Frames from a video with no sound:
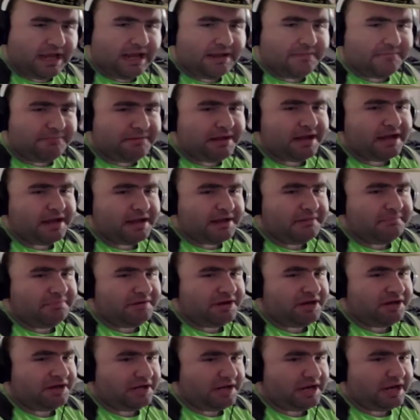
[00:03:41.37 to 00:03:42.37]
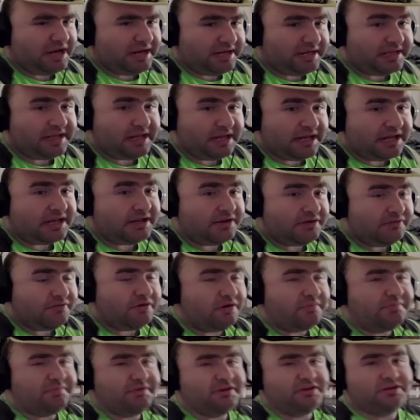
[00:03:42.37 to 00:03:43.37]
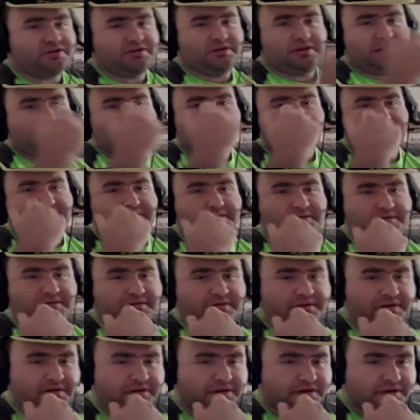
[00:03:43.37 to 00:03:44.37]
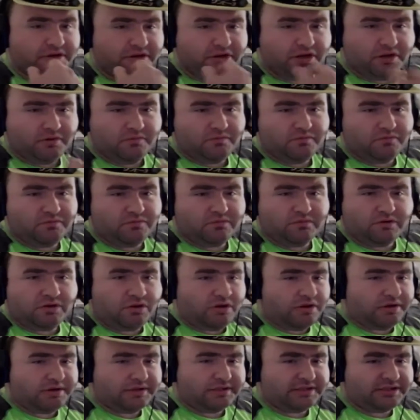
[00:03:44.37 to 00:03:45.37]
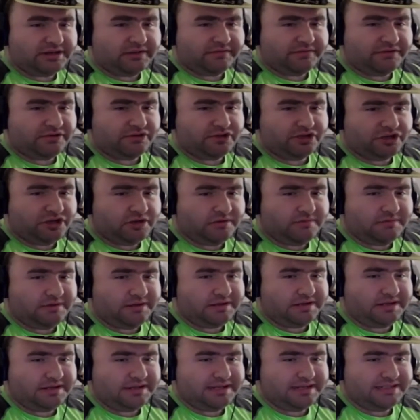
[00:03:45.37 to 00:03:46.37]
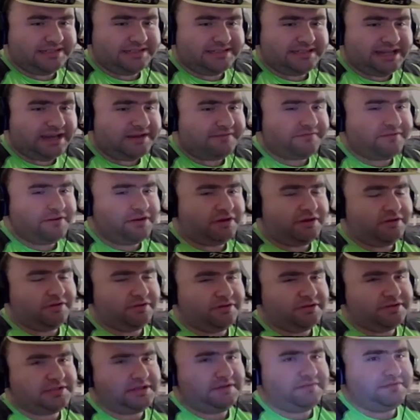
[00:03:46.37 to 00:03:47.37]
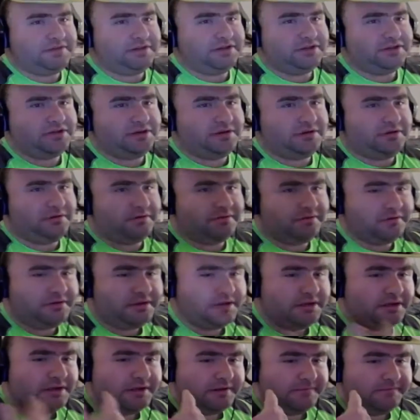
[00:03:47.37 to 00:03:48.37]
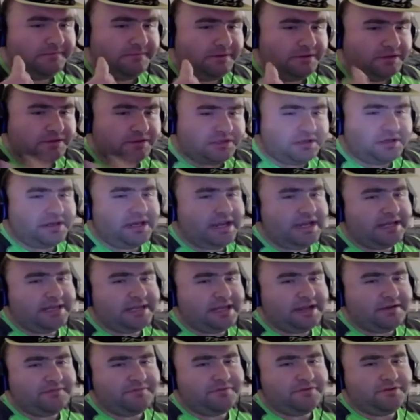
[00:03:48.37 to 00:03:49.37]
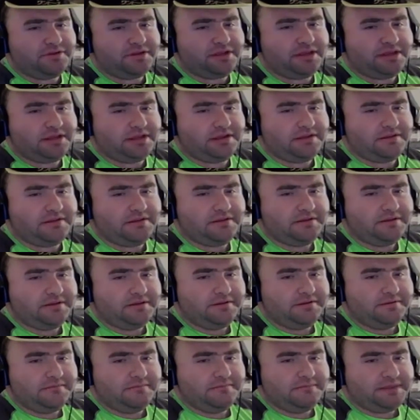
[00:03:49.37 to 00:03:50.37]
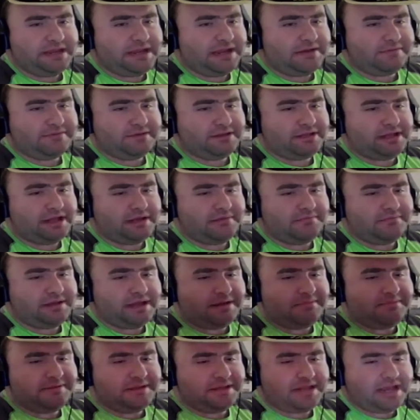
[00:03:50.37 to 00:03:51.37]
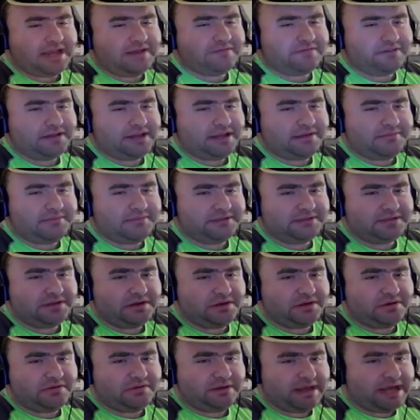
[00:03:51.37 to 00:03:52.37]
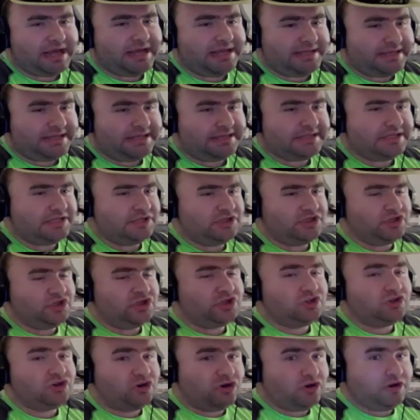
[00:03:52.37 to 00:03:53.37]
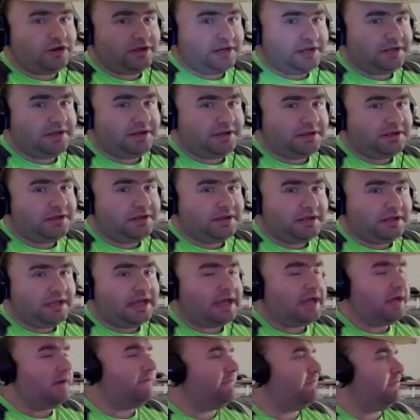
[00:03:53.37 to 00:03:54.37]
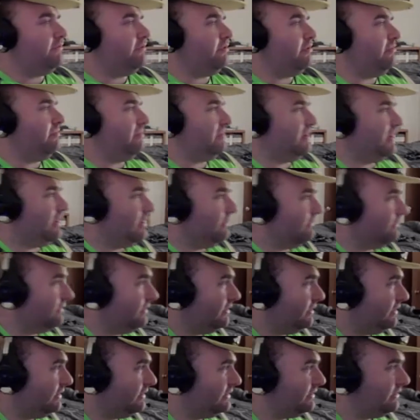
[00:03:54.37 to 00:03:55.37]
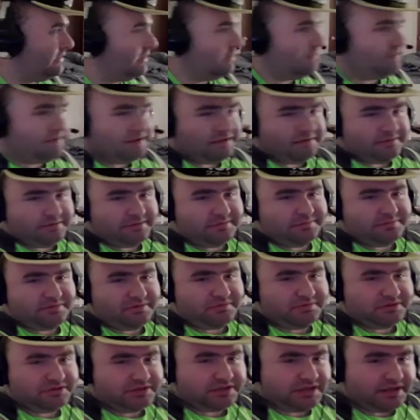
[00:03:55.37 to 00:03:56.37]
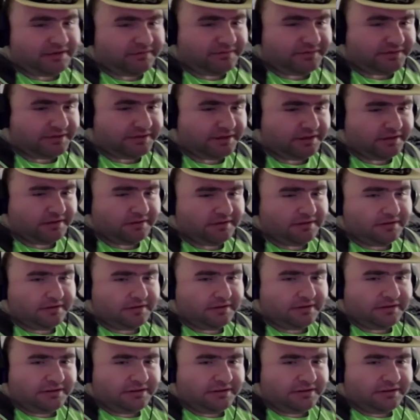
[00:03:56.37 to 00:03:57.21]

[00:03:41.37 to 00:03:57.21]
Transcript: In my opinion, I think a new opening should happen. So all the stuff they're showing is definitely all the stuff they showed. So yeah, definitely. After Yamato, I think they should have a new opening after this. Because we pretty much got everything.